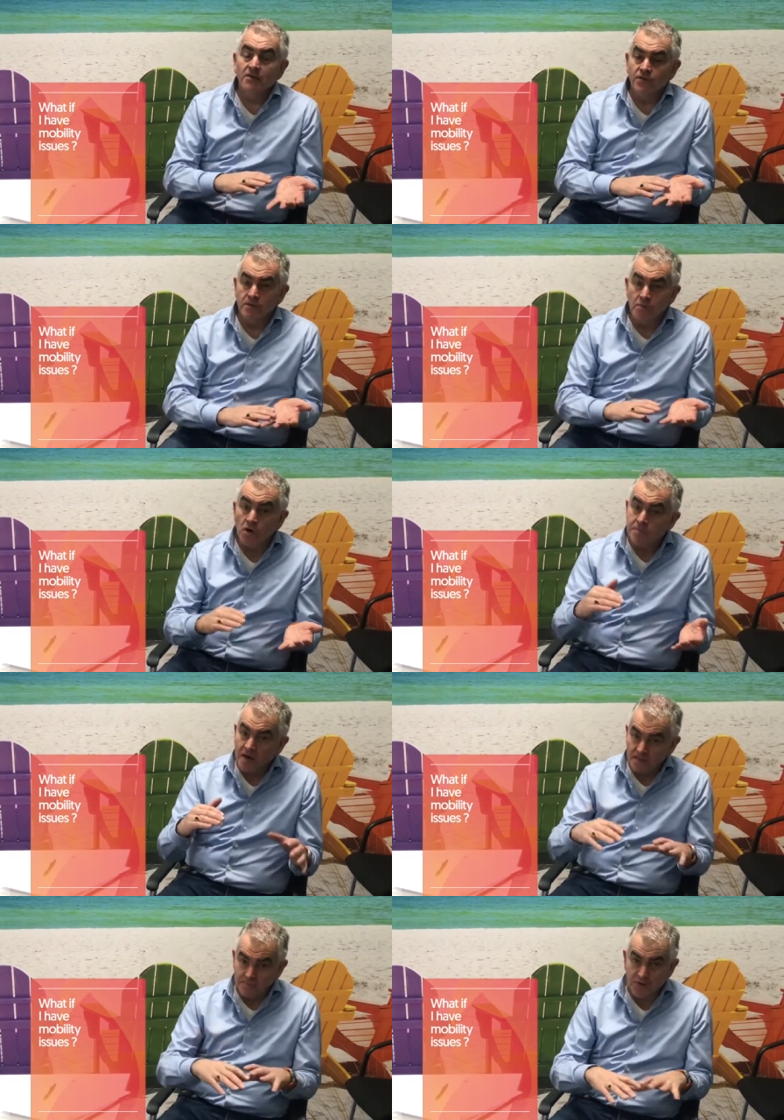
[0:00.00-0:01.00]
Mm-hmm. For the most
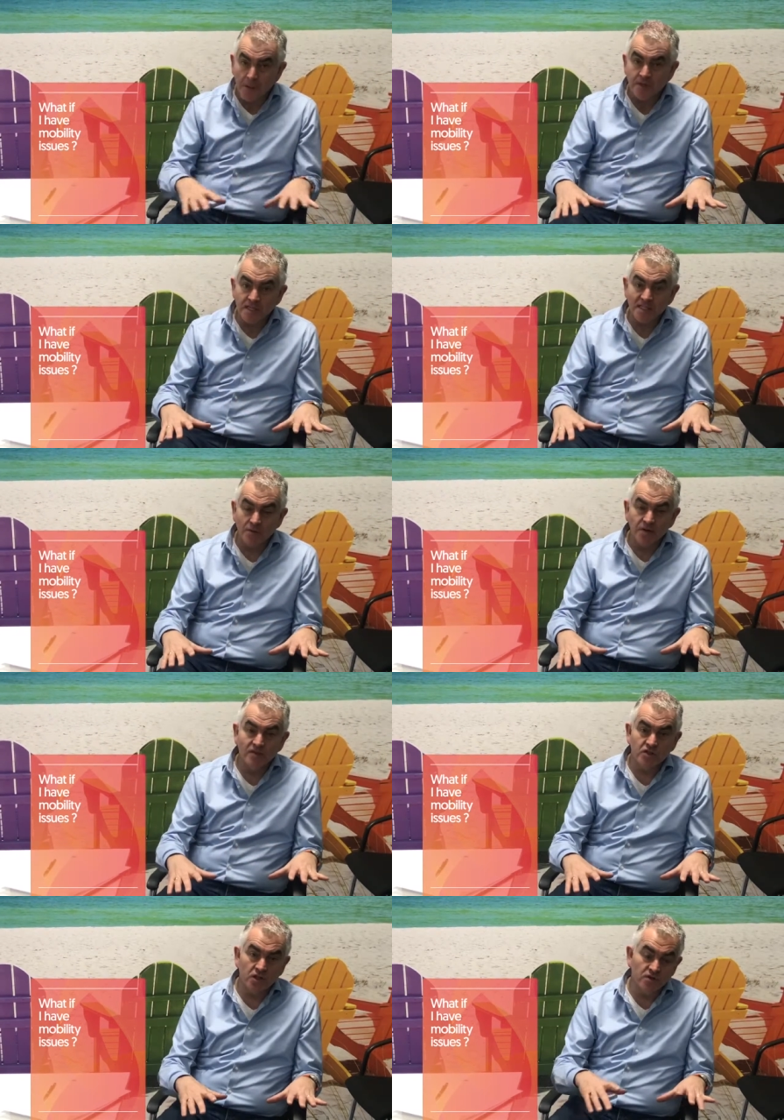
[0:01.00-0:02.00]
part, the properties that we
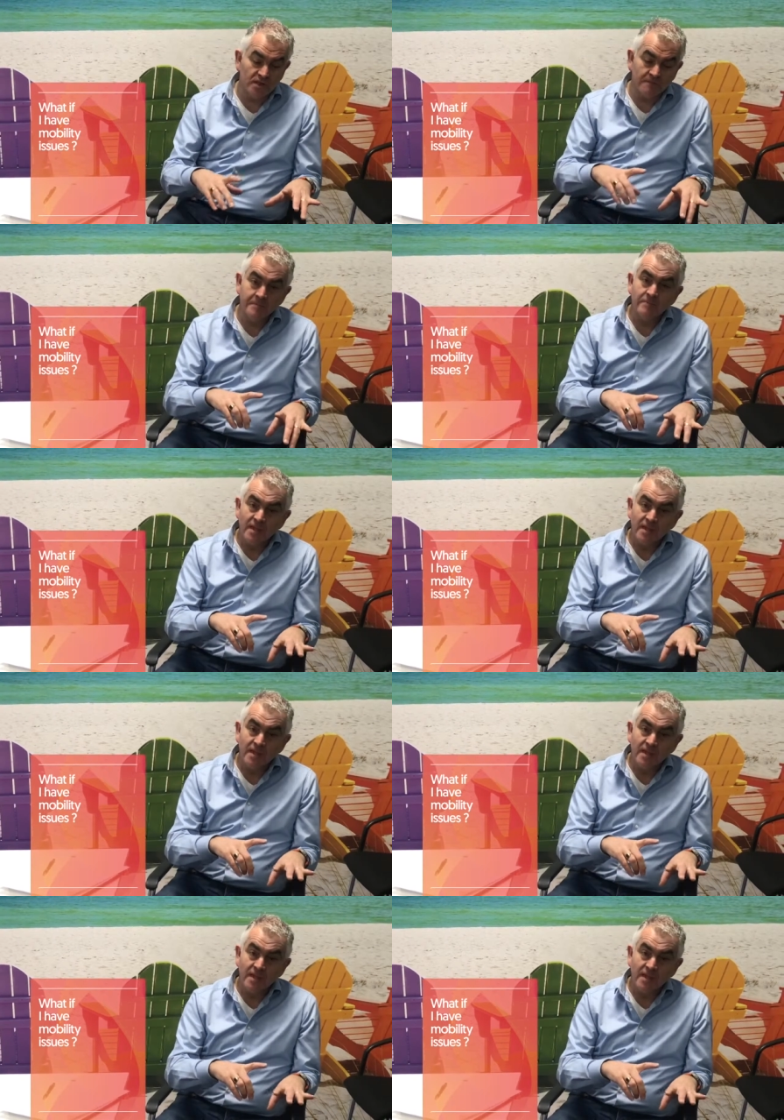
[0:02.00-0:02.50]
have chosen,